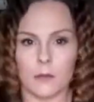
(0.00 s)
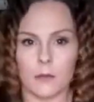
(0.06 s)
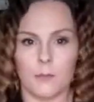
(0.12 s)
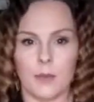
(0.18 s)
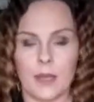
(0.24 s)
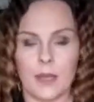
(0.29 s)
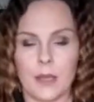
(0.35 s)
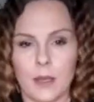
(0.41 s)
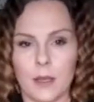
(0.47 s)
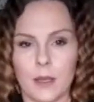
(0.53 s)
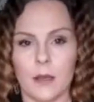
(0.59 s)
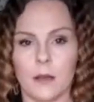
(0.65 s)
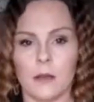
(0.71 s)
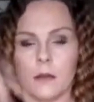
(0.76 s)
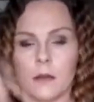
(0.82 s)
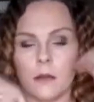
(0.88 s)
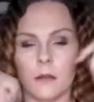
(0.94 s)
be,
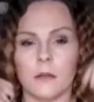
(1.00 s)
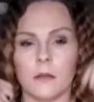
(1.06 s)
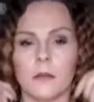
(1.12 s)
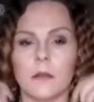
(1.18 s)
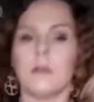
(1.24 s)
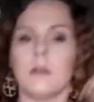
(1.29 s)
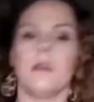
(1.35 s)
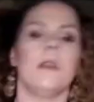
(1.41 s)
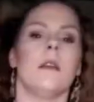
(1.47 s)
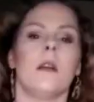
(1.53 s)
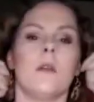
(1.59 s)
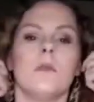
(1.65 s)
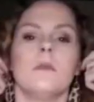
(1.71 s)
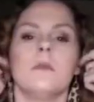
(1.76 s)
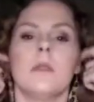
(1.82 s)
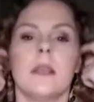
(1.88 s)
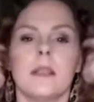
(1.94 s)

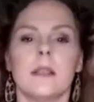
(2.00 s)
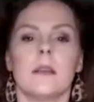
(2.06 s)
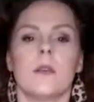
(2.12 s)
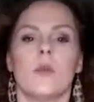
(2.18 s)
nice and